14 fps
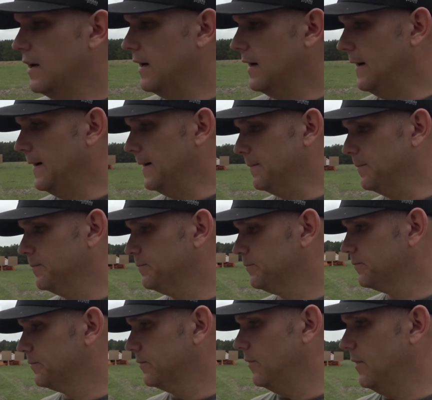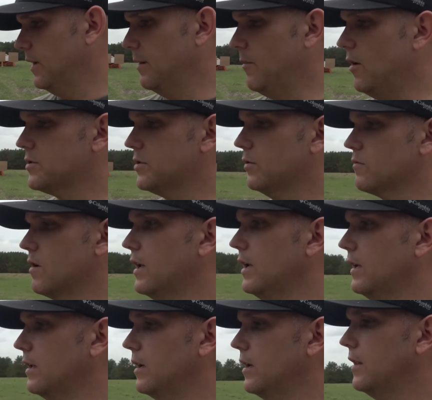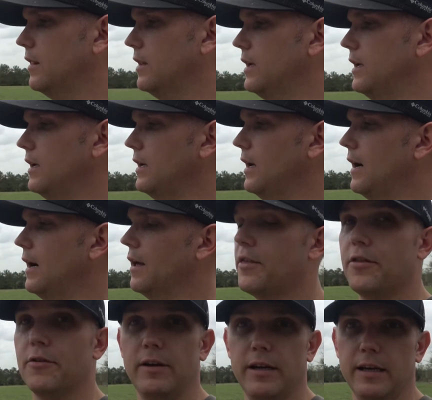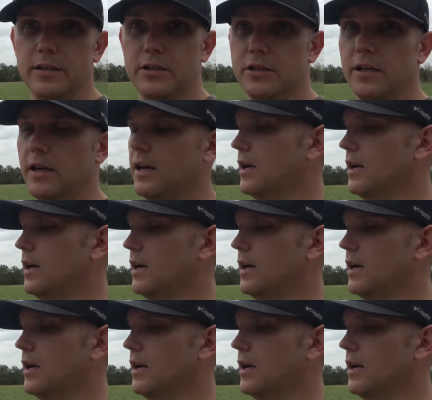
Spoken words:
And I'm also running the 3-inch